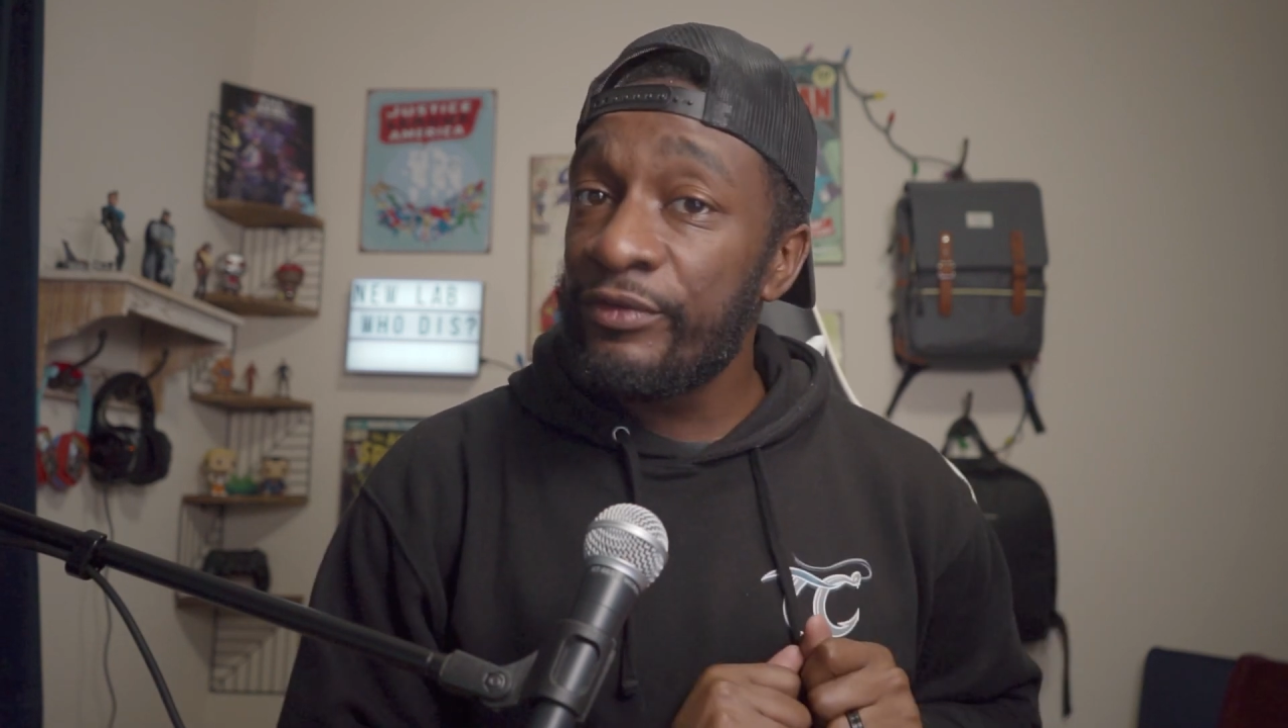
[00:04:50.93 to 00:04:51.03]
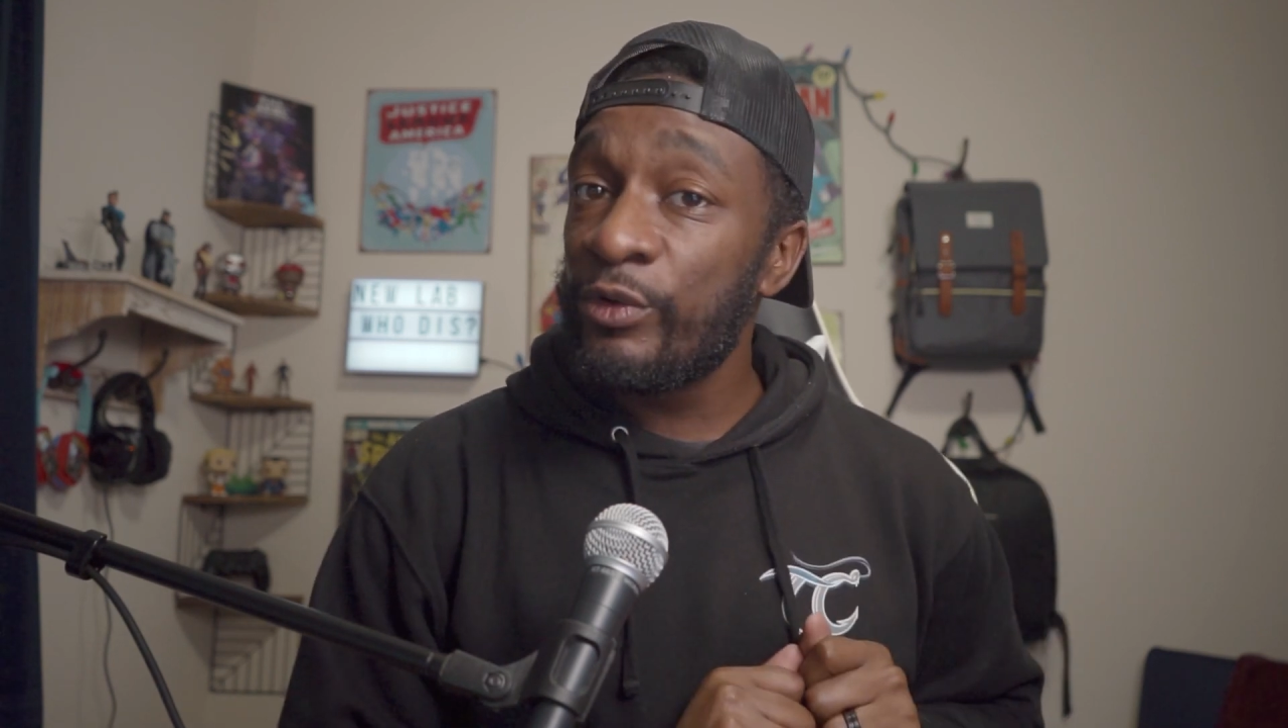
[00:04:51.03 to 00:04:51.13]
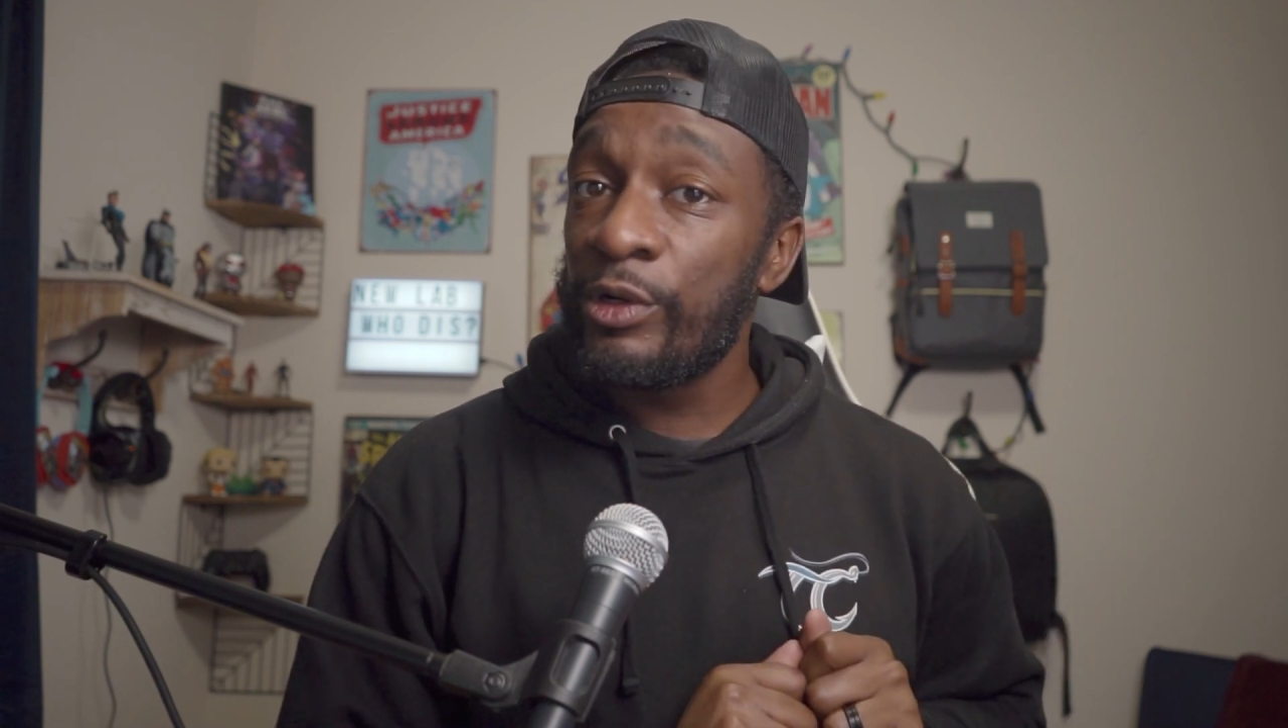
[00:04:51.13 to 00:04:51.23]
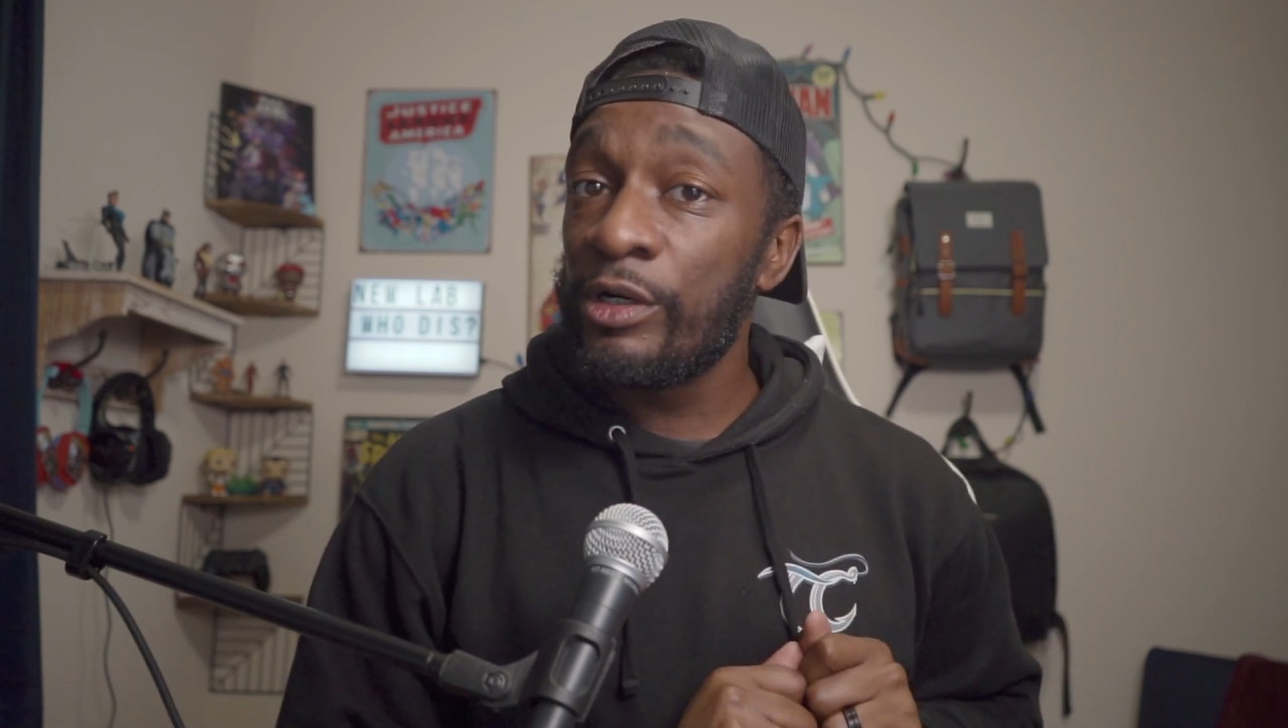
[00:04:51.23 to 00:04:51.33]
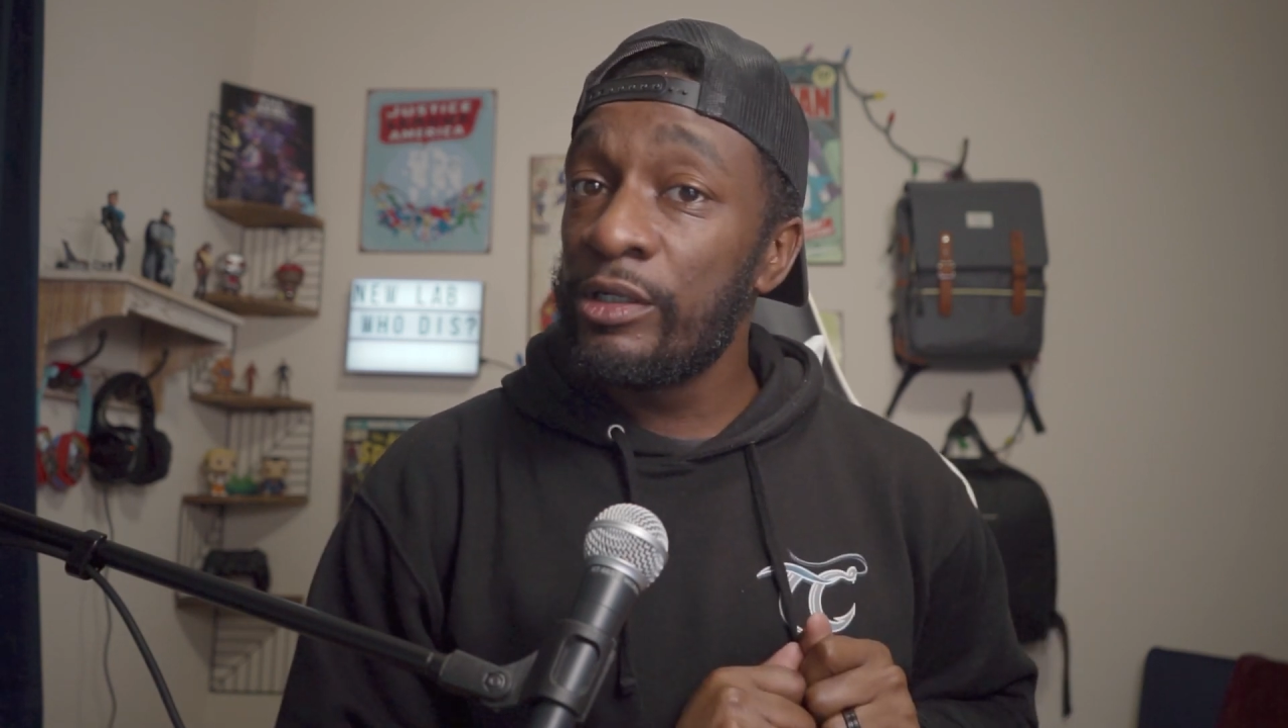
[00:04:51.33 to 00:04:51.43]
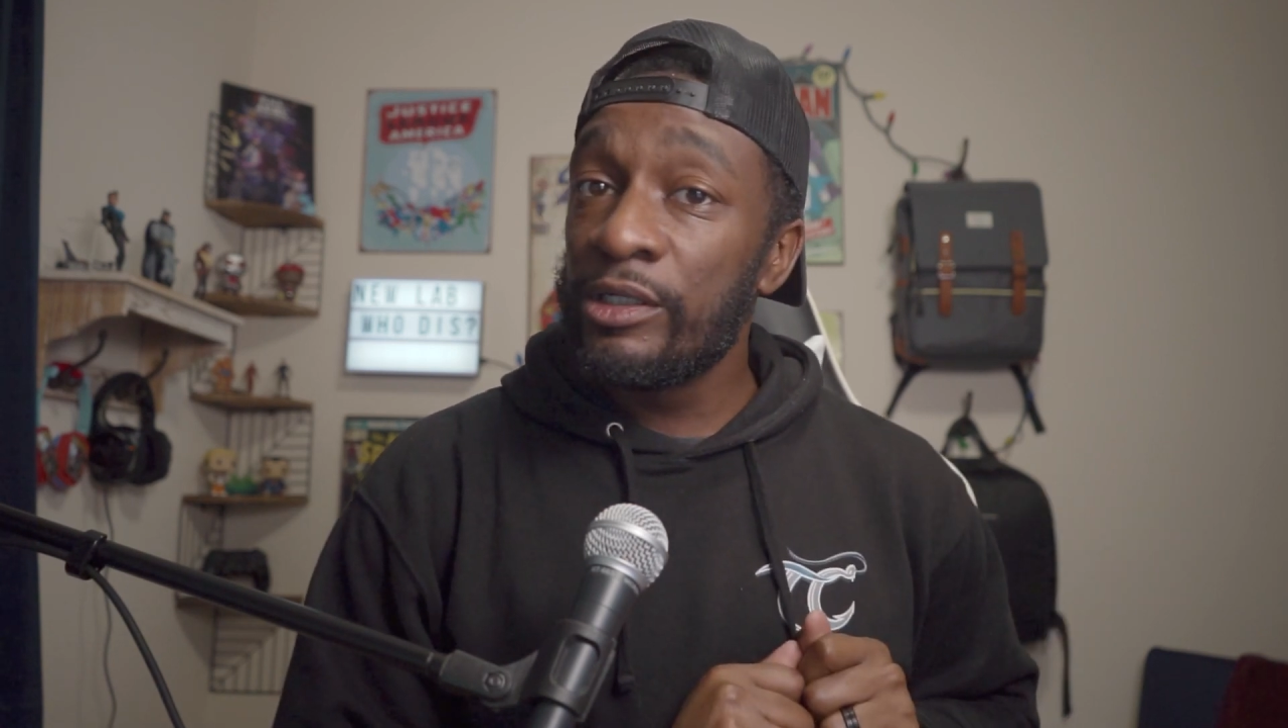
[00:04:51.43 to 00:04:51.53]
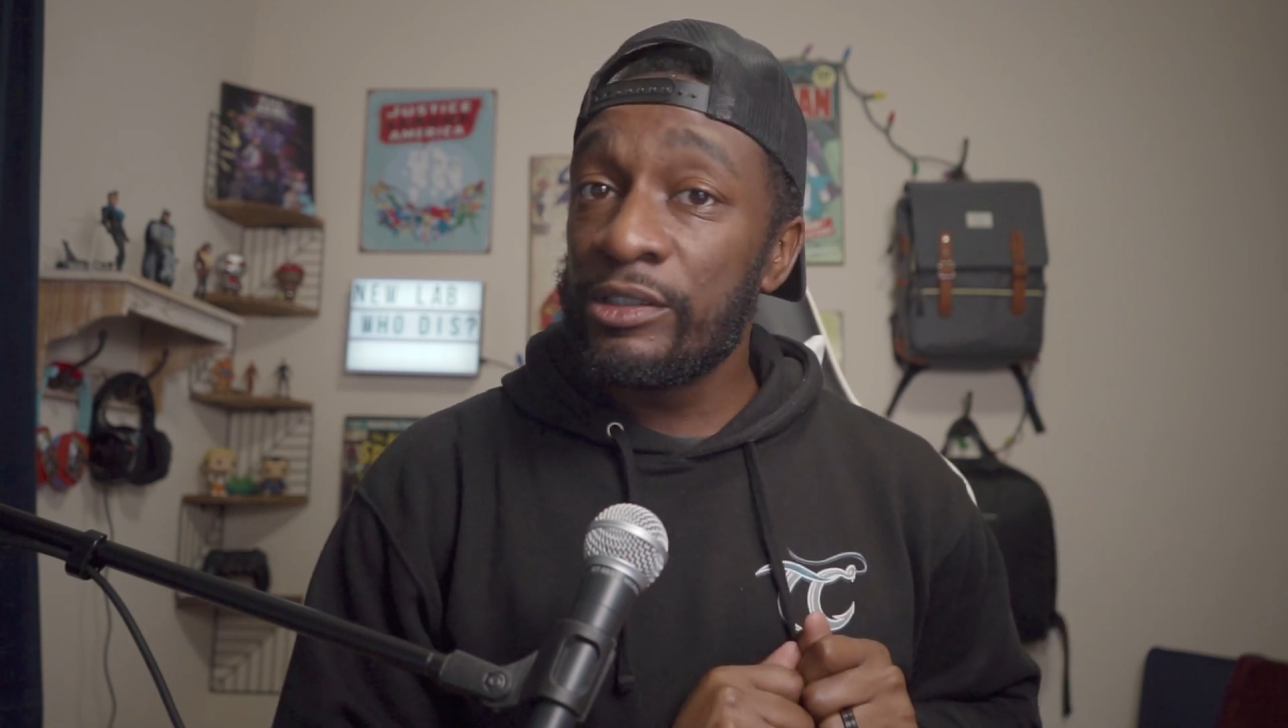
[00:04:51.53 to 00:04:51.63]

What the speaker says: for